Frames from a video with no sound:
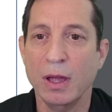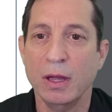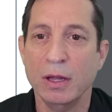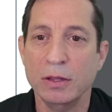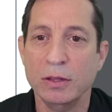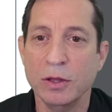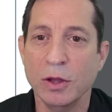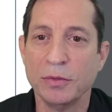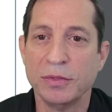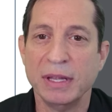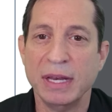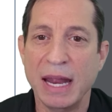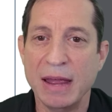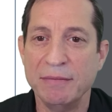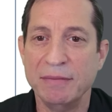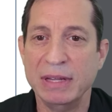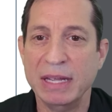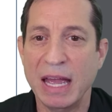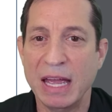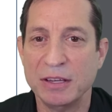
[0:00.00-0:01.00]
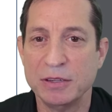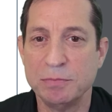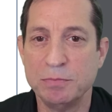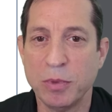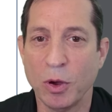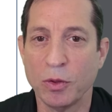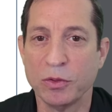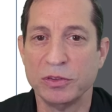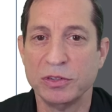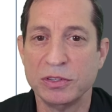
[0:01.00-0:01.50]
Note that Envy has
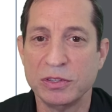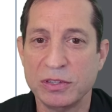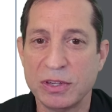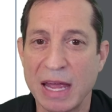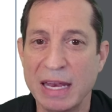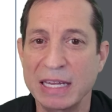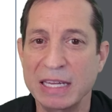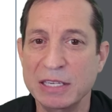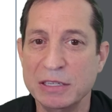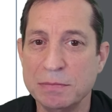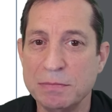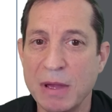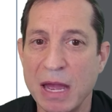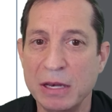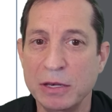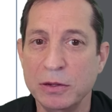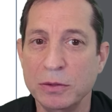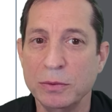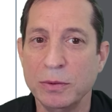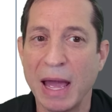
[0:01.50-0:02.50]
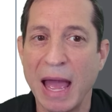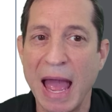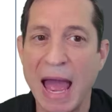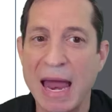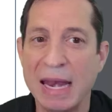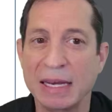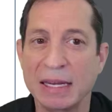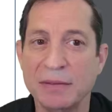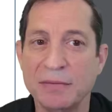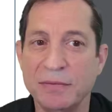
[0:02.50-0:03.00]
both settings menu
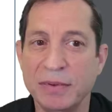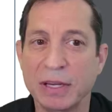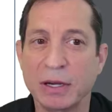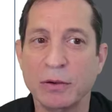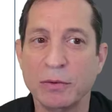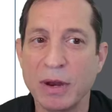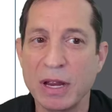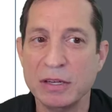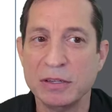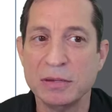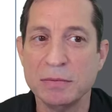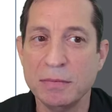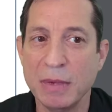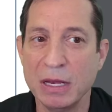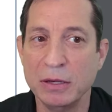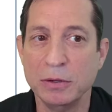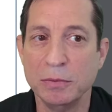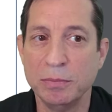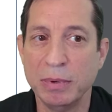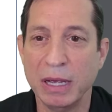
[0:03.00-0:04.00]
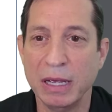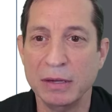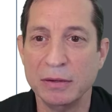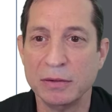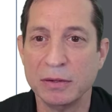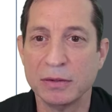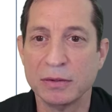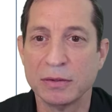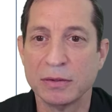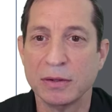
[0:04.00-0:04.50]
and configuration menu
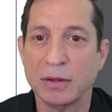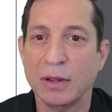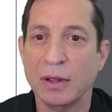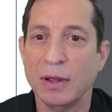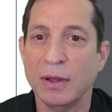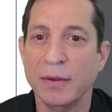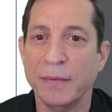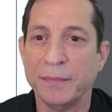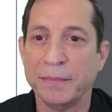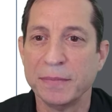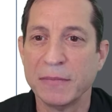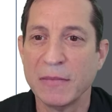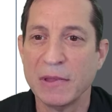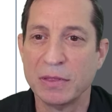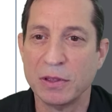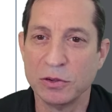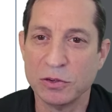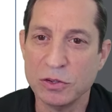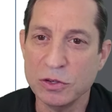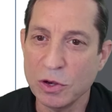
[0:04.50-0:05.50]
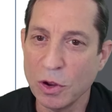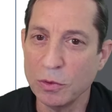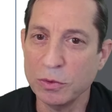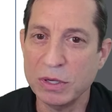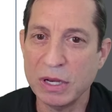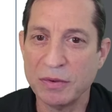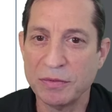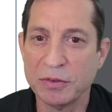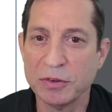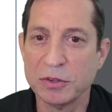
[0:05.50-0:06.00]
pages. There's no
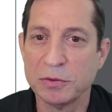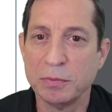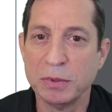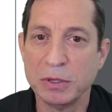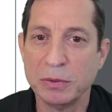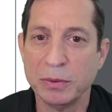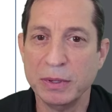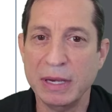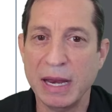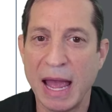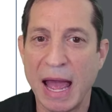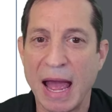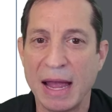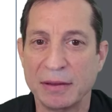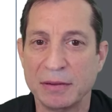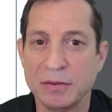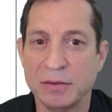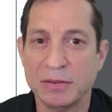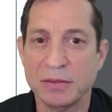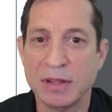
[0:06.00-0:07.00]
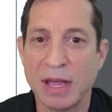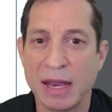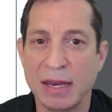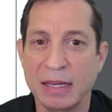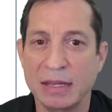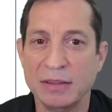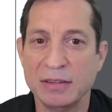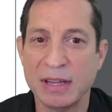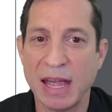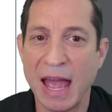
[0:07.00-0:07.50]
difference between active
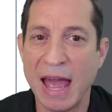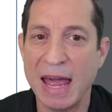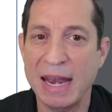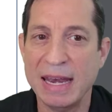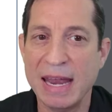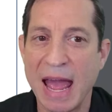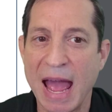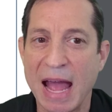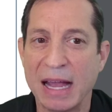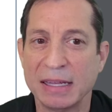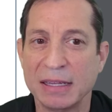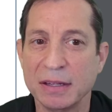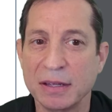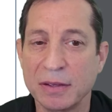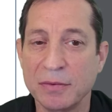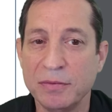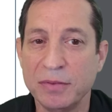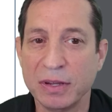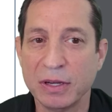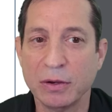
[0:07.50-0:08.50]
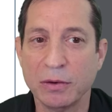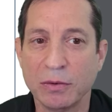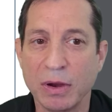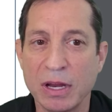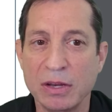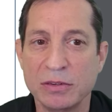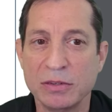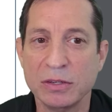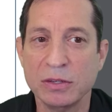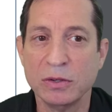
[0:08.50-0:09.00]
settings and active
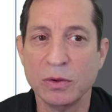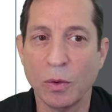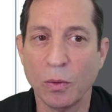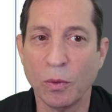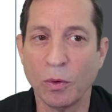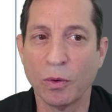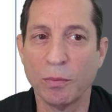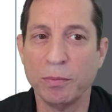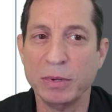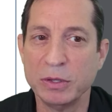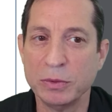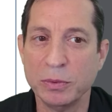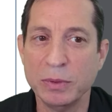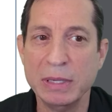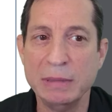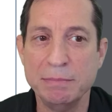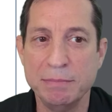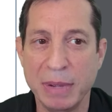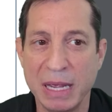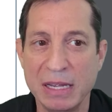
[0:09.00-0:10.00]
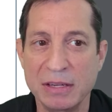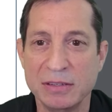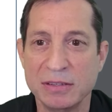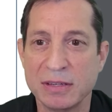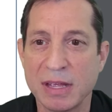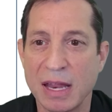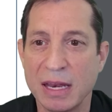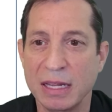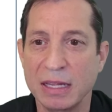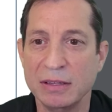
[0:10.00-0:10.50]
configurations or between base
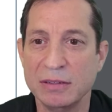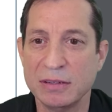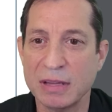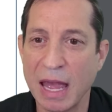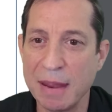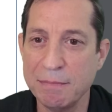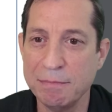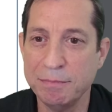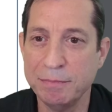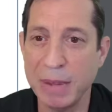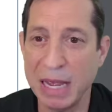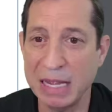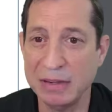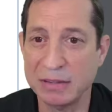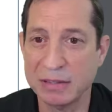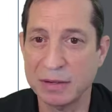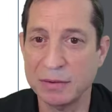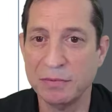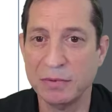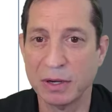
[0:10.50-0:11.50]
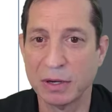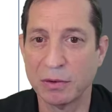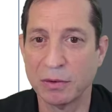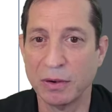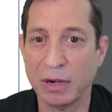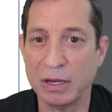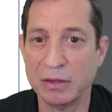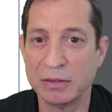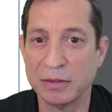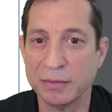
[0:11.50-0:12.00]
settings and base
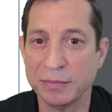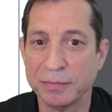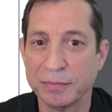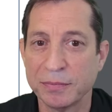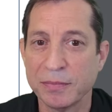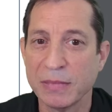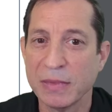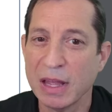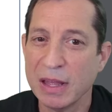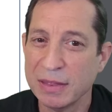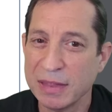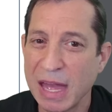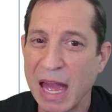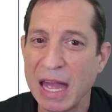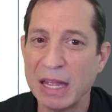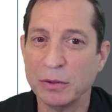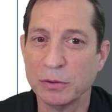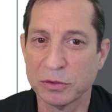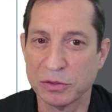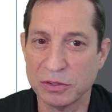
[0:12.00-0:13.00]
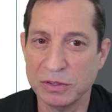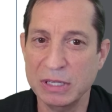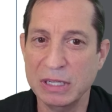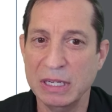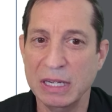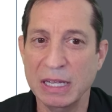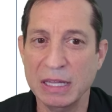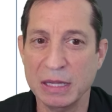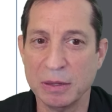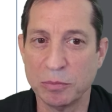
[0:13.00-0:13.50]
configuration. That you'll see
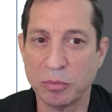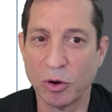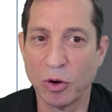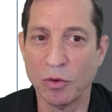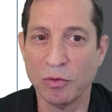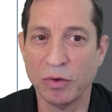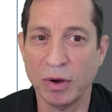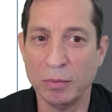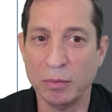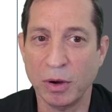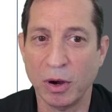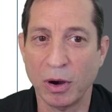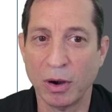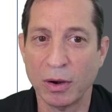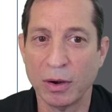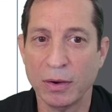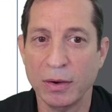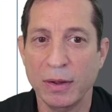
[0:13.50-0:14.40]
in the profile bar.